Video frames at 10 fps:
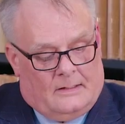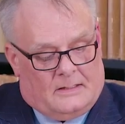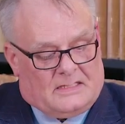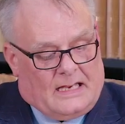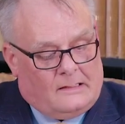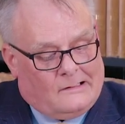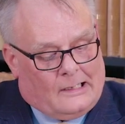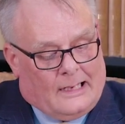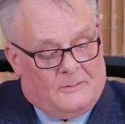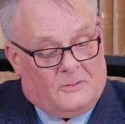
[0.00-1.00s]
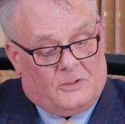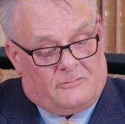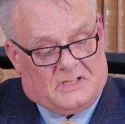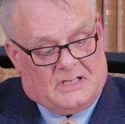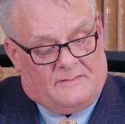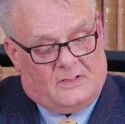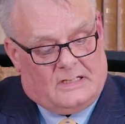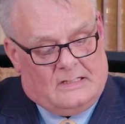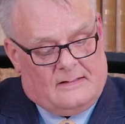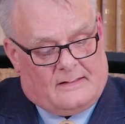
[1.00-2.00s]
The second claimant would receive
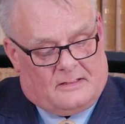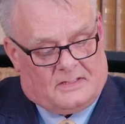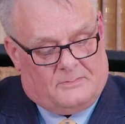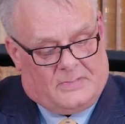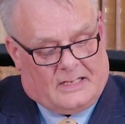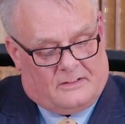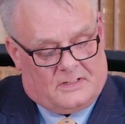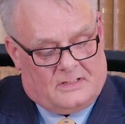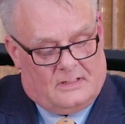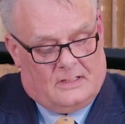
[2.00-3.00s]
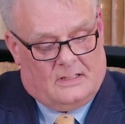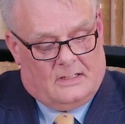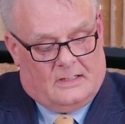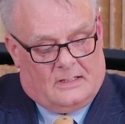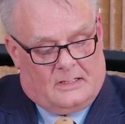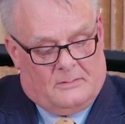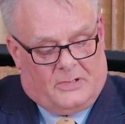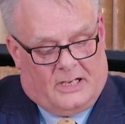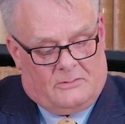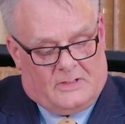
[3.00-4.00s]
£90,000.
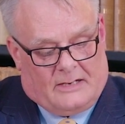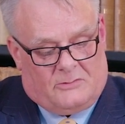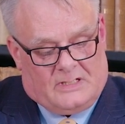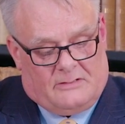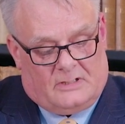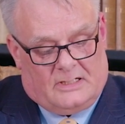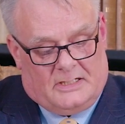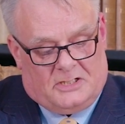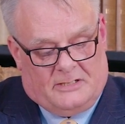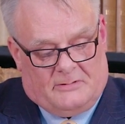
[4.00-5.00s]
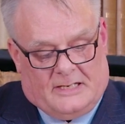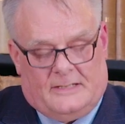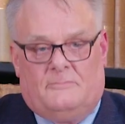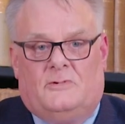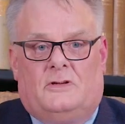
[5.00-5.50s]
Combined with equity release, she would end up with